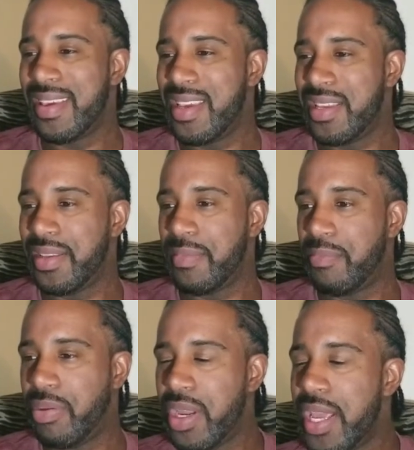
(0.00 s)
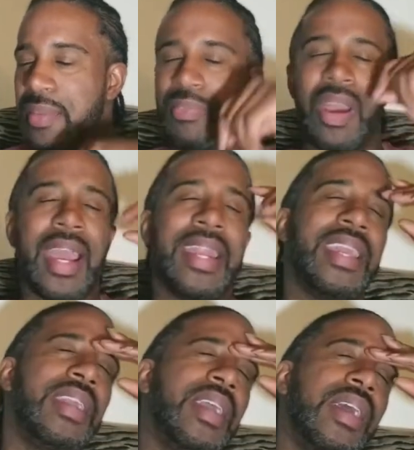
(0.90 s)
Is it pretty,
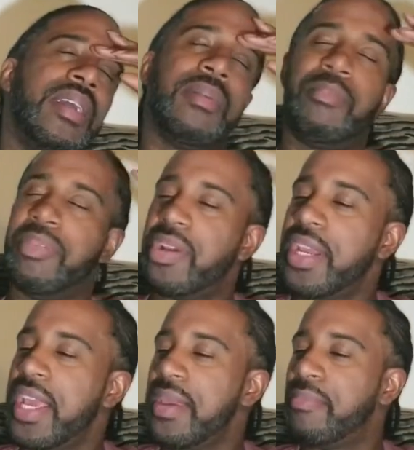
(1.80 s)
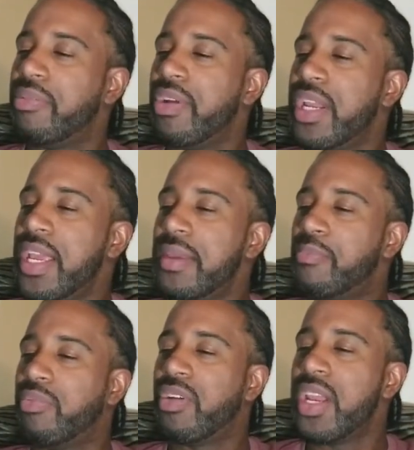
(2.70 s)
pretty, pretty, pretty,
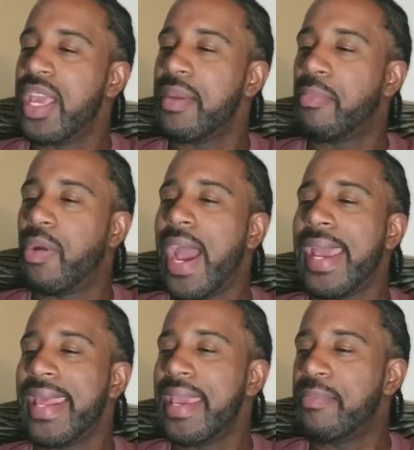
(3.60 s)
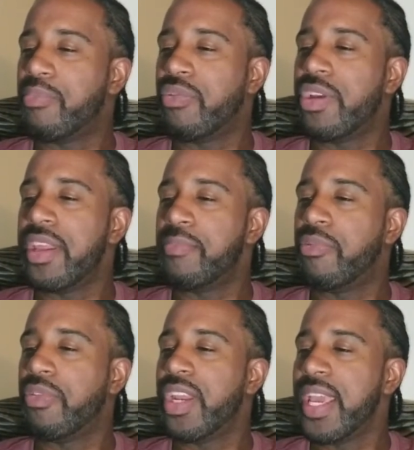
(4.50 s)
pretty, pretty, pretty,
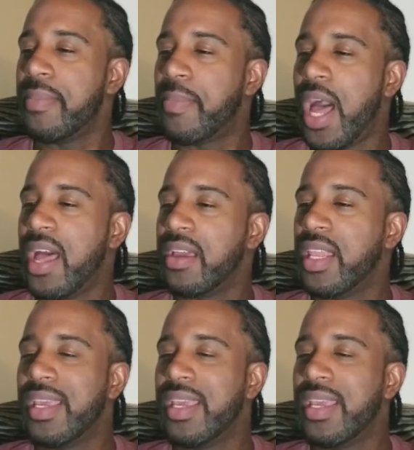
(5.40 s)
pretty ugly?